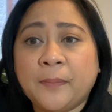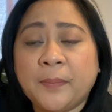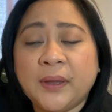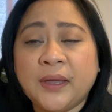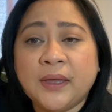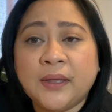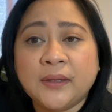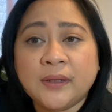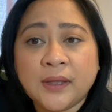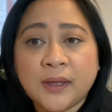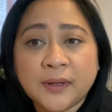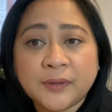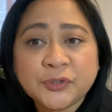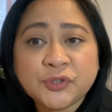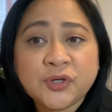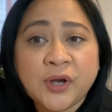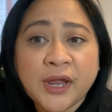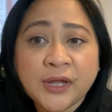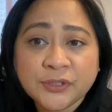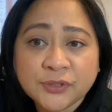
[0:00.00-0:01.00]
and
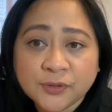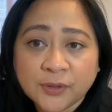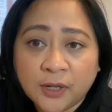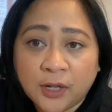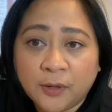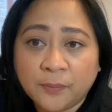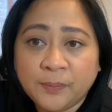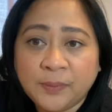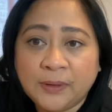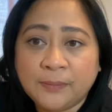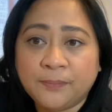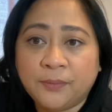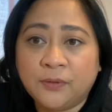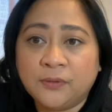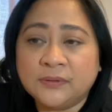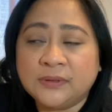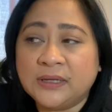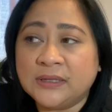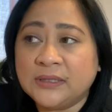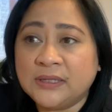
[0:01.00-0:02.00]
trying to help
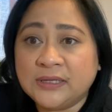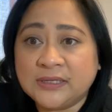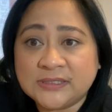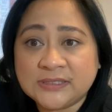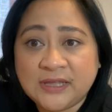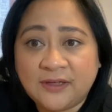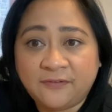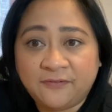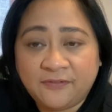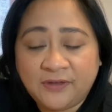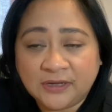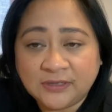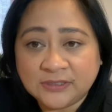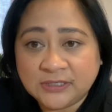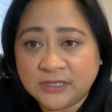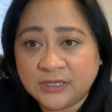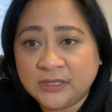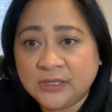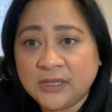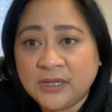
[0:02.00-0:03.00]
people that is
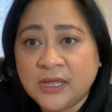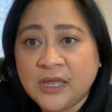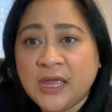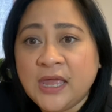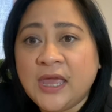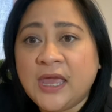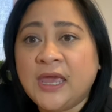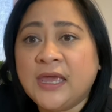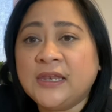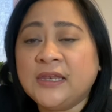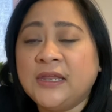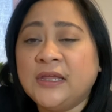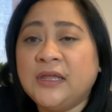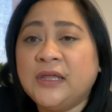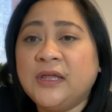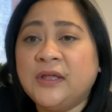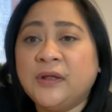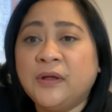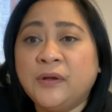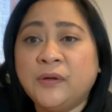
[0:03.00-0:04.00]
affected. And
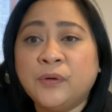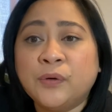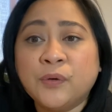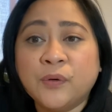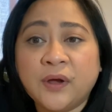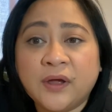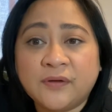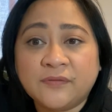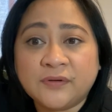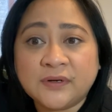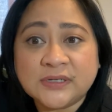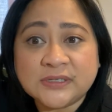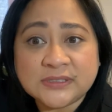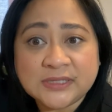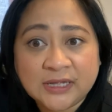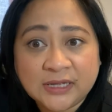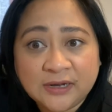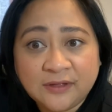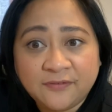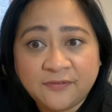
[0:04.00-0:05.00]
whoever is
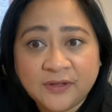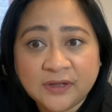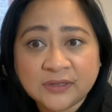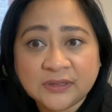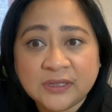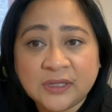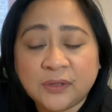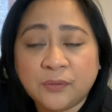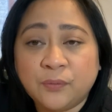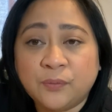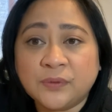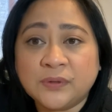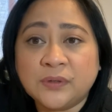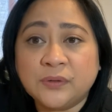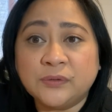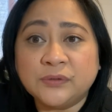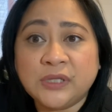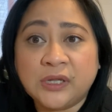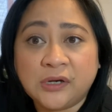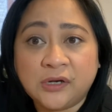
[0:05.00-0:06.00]
not affected,
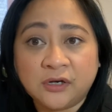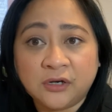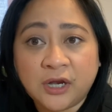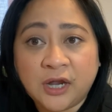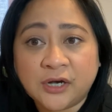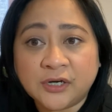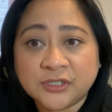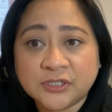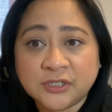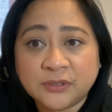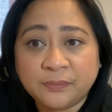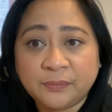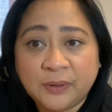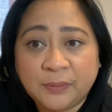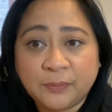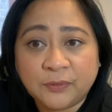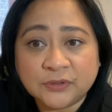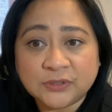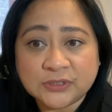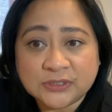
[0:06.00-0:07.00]
they're encouraging
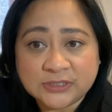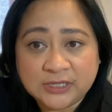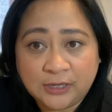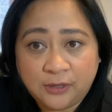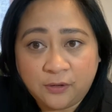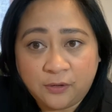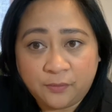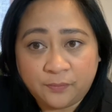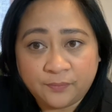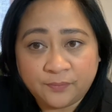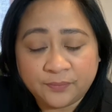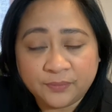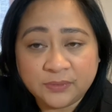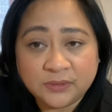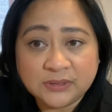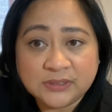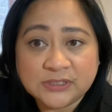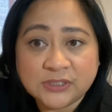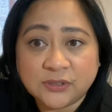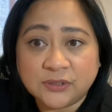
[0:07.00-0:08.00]
people to stay home.
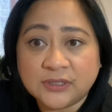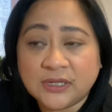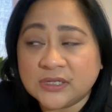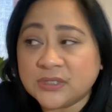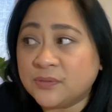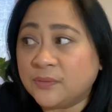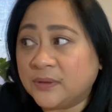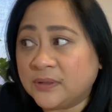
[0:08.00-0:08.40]
So that's